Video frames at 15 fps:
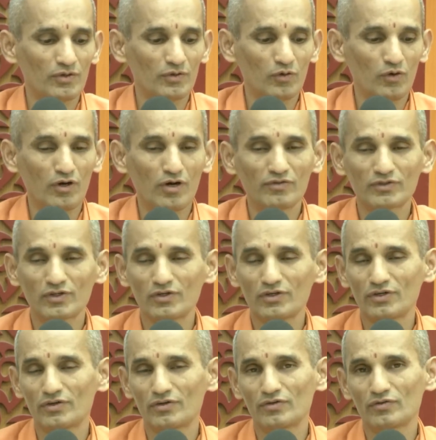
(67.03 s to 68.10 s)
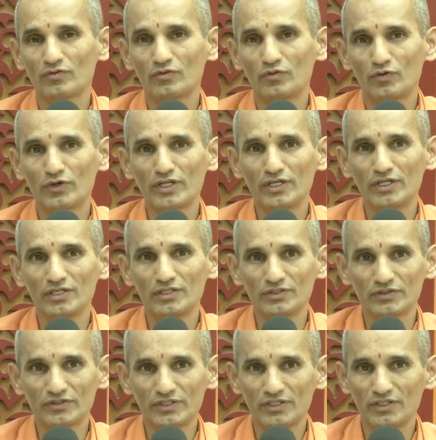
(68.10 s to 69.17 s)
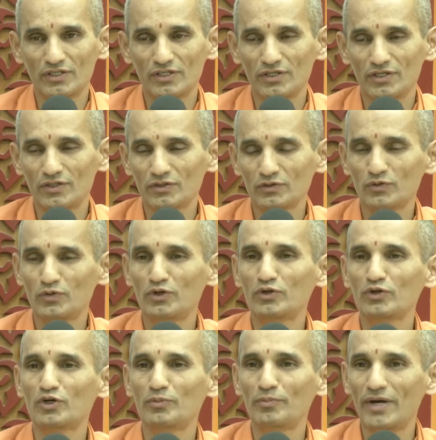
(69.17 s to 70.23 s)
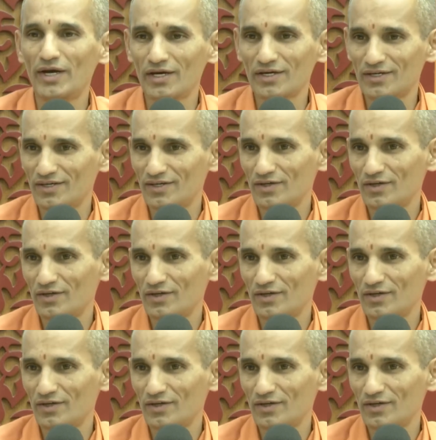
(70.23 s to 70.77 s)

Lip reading: though after 14 years he is going to come back.